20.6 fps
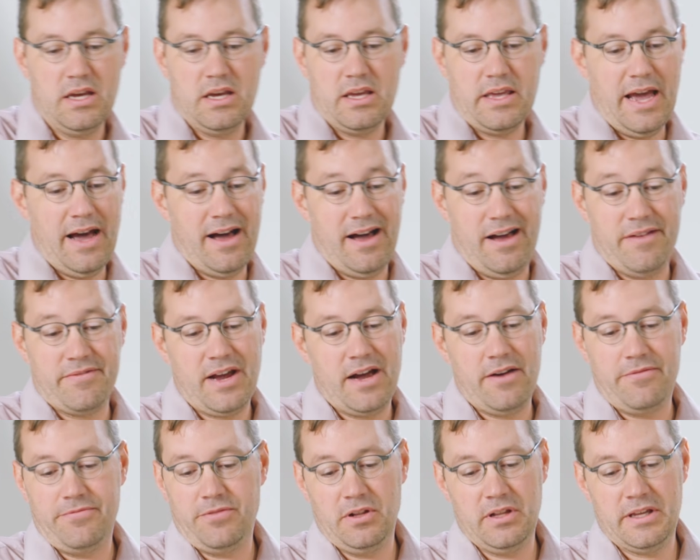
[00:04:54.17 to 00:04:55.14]
yeah, I've
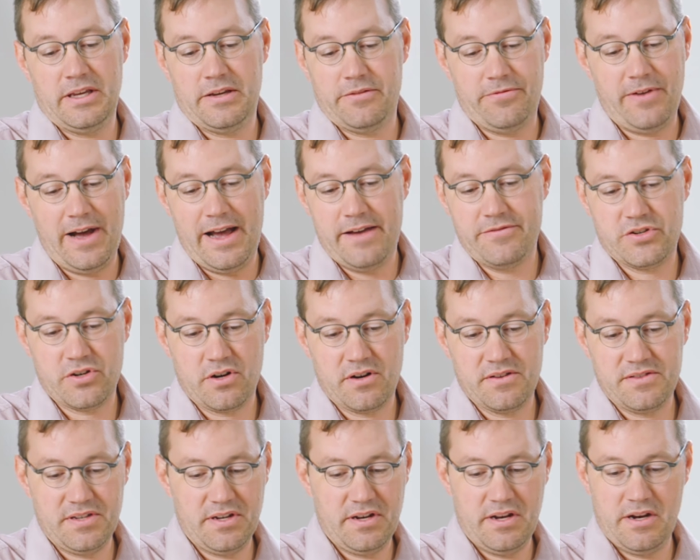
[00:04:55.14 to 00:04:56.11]
got fully 5
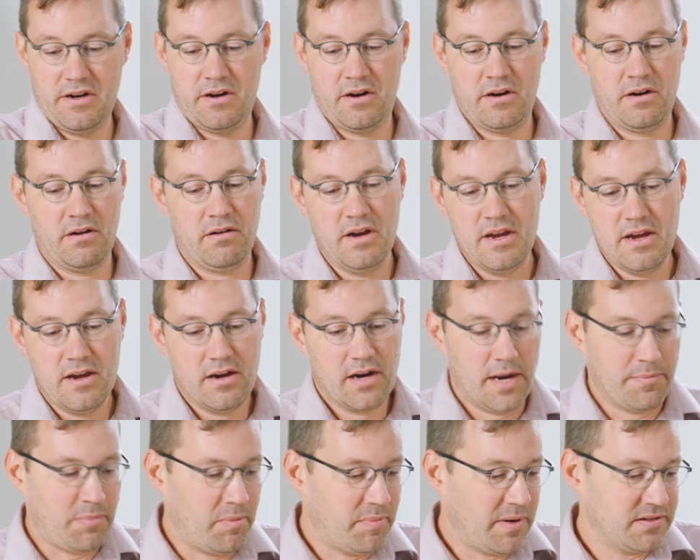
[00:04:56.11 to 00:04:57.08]
shirts in here, a
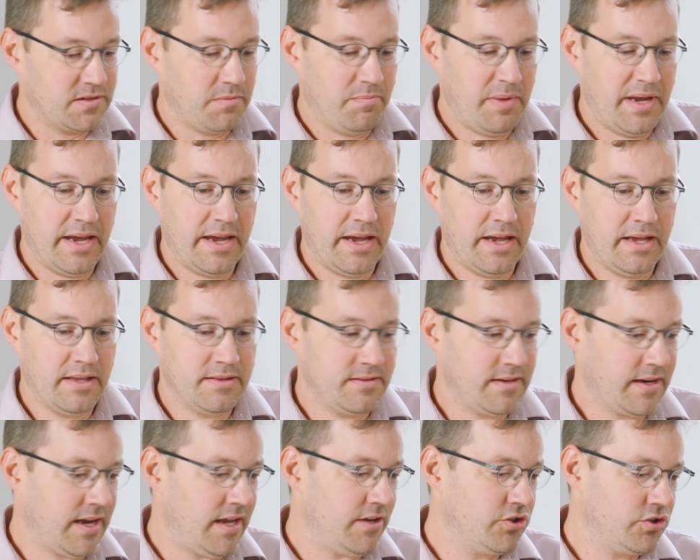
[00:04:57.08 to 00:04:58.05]
couple pairs of pants,
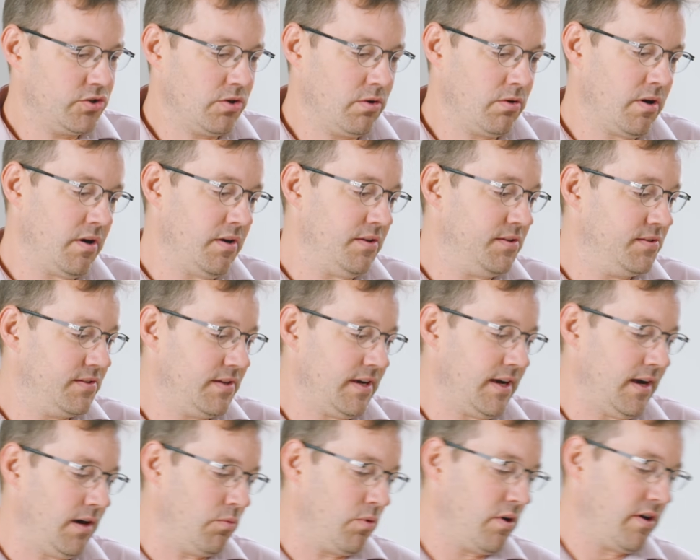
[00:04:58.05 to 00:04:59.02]
I got shorts, I
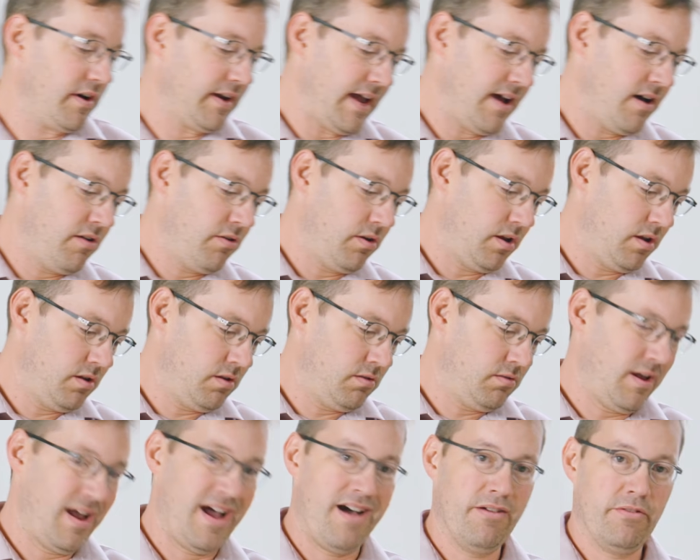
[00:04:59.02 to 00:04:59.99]
got a workout
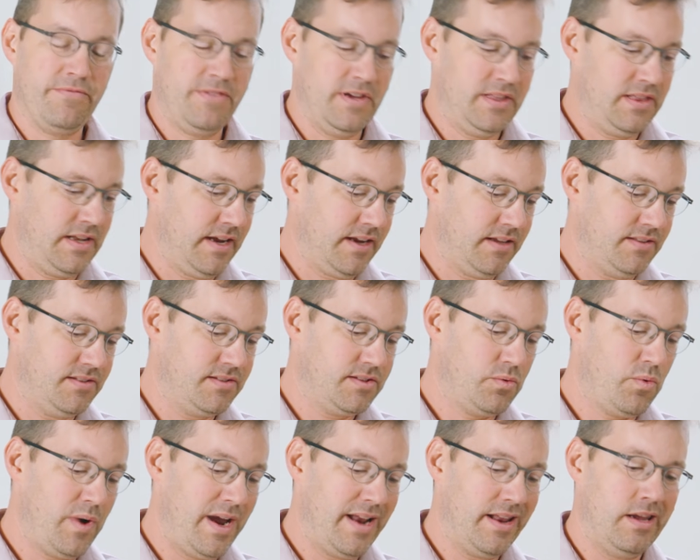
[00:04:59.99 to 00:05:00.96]
outfit that I can
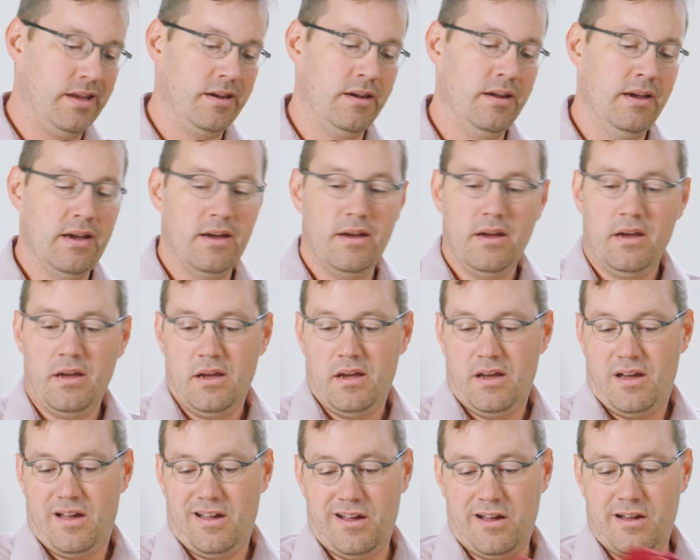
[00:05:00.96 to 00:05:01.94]
sweat in.
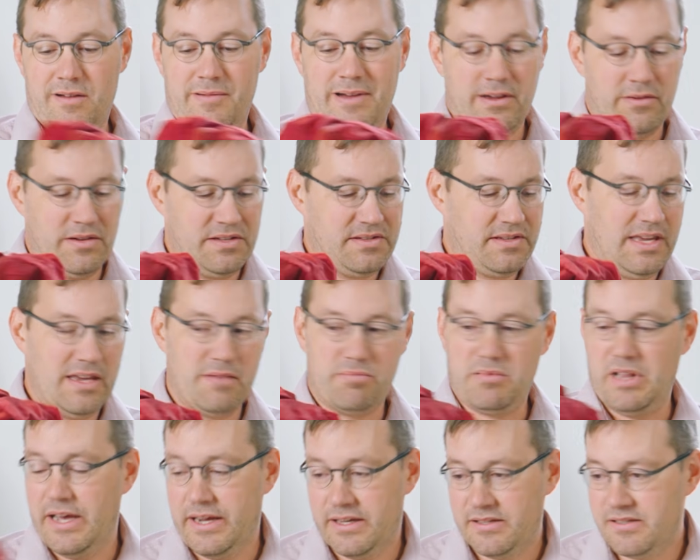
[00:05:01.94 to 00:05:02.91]
I always keep
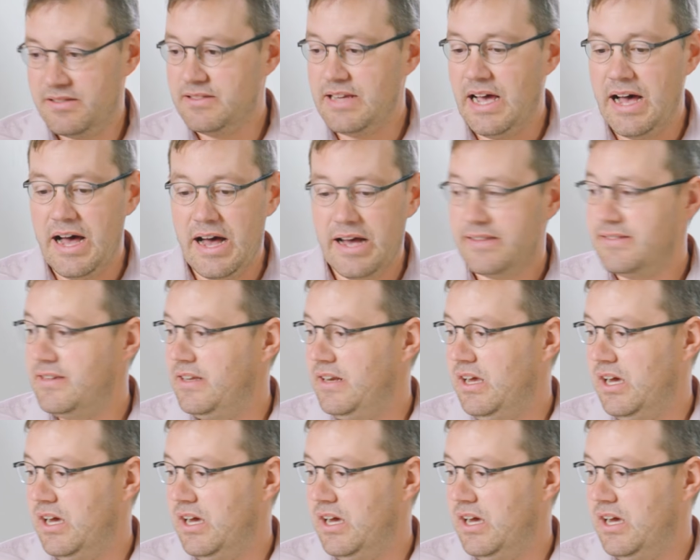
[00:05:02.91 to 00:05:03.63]
like socks and